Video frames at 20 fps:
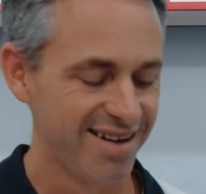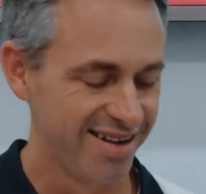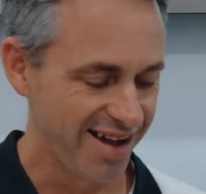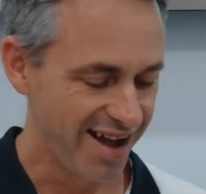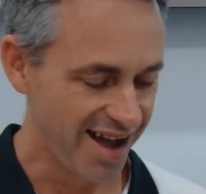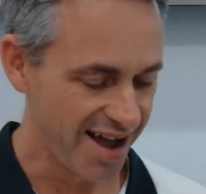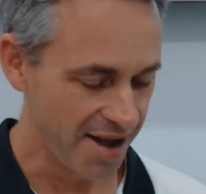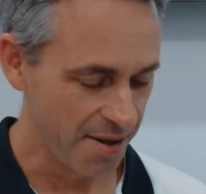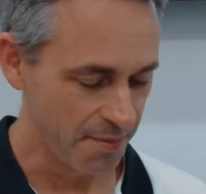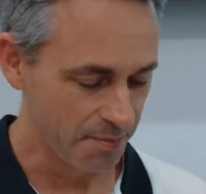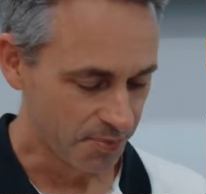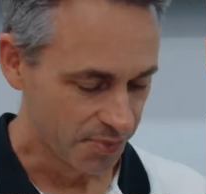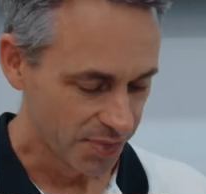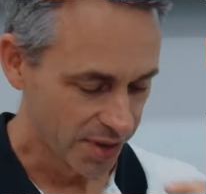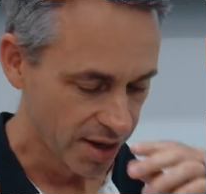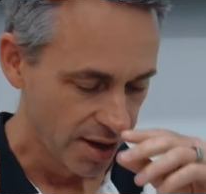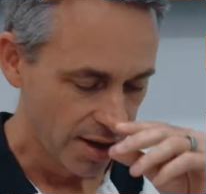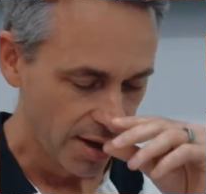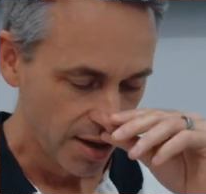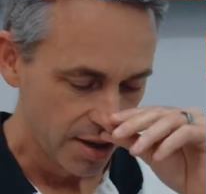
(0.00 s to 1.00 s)

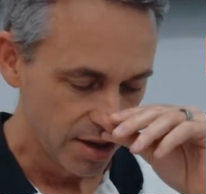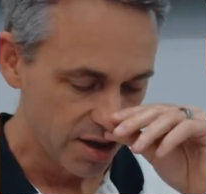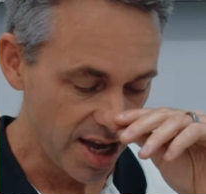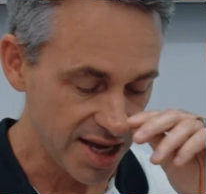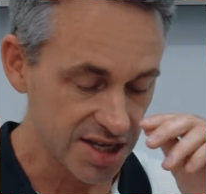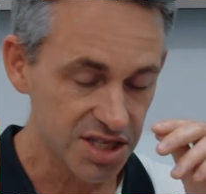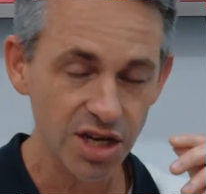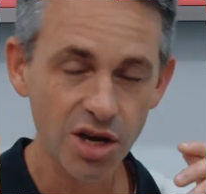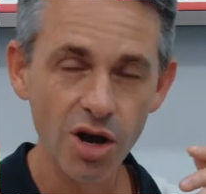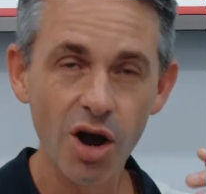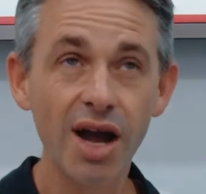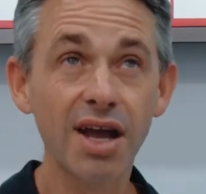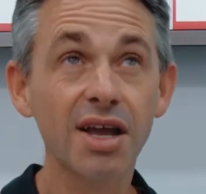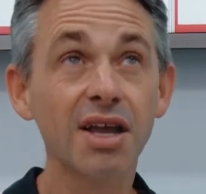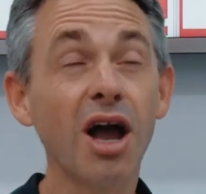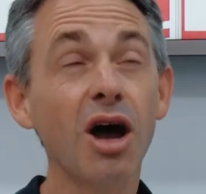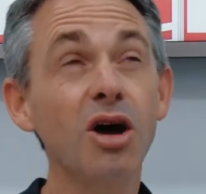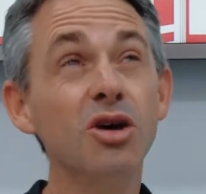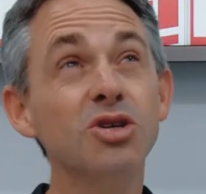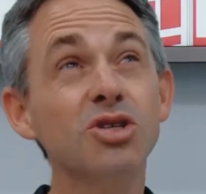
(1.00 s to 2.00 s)
Hezekiah
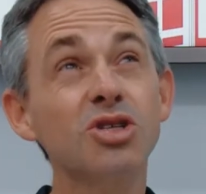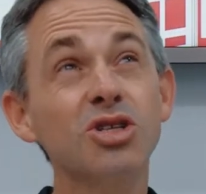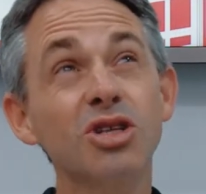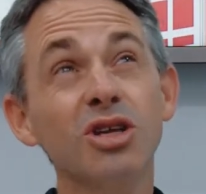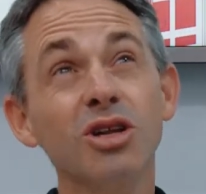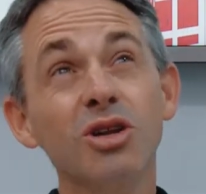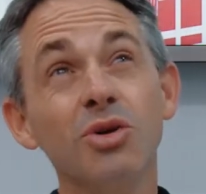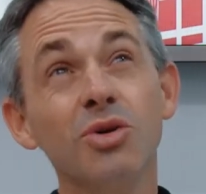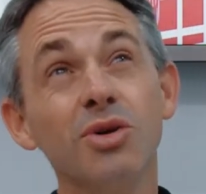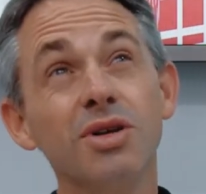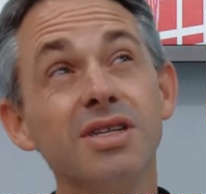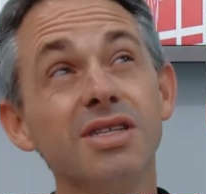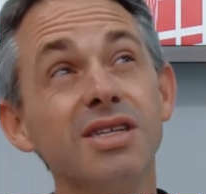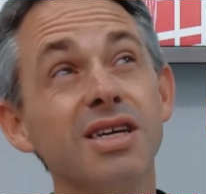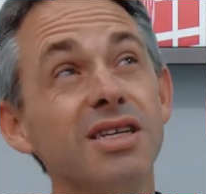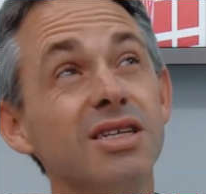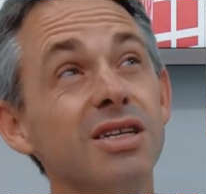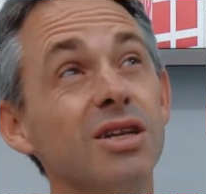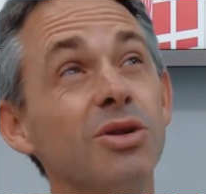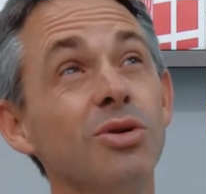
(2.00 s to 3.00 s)
goes to the Lord and
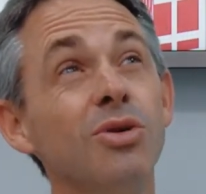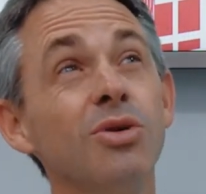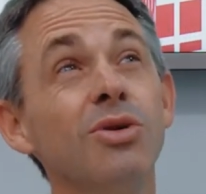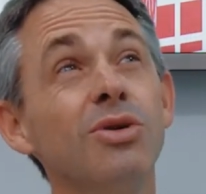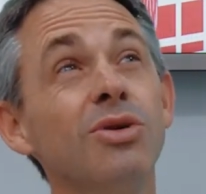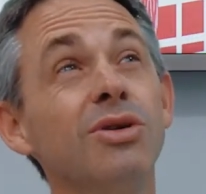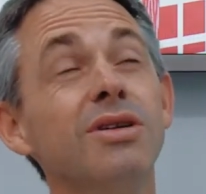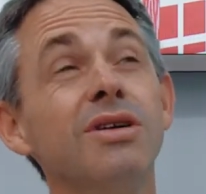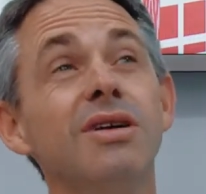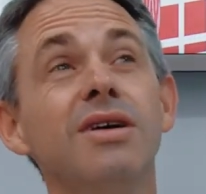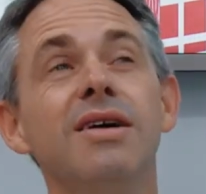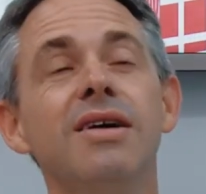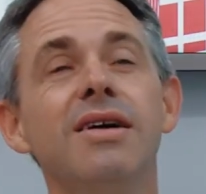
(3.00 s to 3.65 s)
says, Lord,